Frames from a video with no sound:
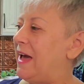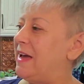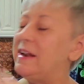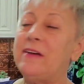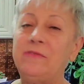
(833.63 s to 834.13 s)

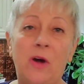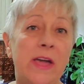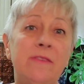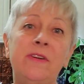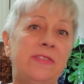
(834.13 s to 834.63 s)
And ev
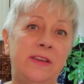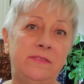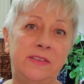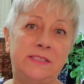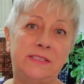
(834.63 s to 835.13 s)
everything
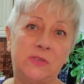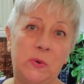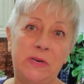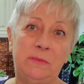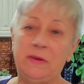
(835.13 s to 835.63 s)
of this is
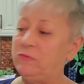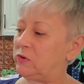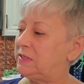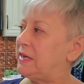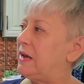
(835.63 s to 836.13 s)
going to be
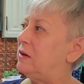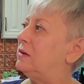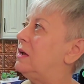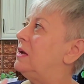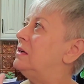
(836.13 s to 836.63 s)
for
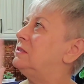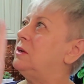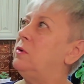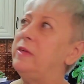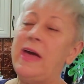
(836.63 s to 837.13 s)
sale.
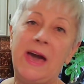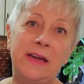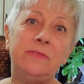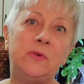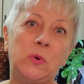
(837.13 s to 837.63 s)
So the
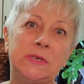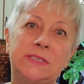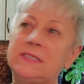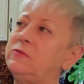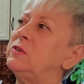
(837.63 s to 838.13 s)
hat, of
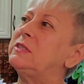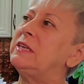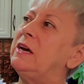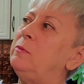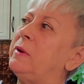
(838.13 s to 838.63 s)
course, is for
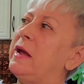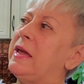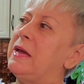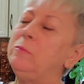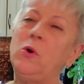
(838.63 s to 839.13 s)
sale, but I
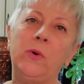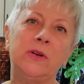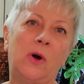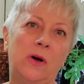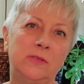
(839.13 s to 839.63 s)
am
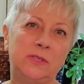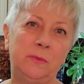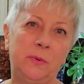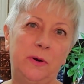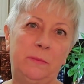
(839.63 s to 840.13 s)
going to
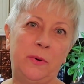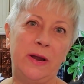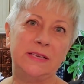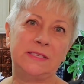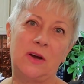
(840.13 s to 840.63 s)
also put a
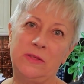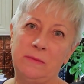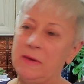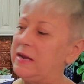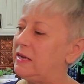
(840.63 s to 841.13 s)
price on
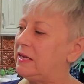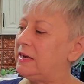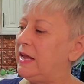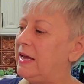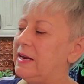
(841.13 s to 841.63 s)
the
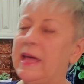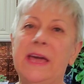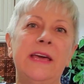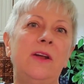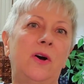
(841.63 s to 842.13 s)
mannequin head
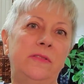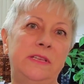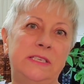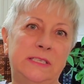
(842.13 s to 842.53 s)
and on the